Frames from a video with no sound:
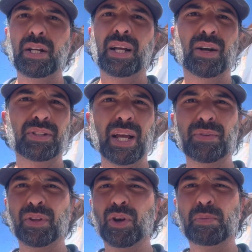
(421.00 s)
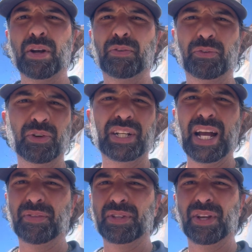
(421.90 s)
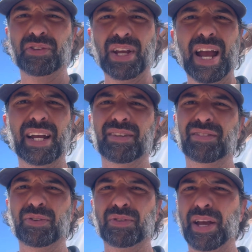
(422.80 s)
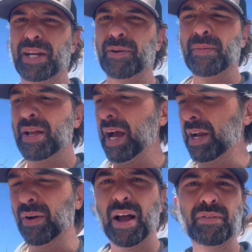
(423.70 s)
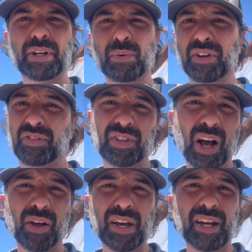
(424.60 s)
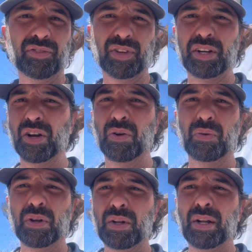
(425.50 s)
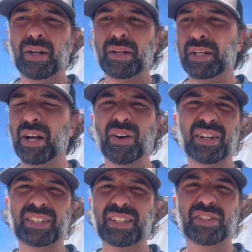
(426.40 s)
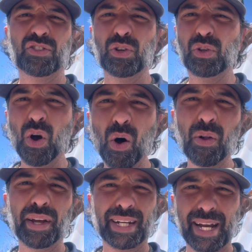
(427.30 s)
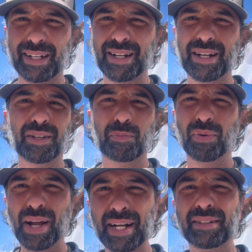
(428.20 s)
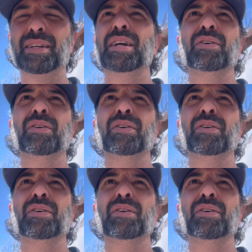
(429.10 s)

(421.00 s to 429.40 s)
I was having a little bit of a freak out the other day because I was like, I don't have anywhere to sell this. I don't, you know, it's too cold. I can't get anything planted.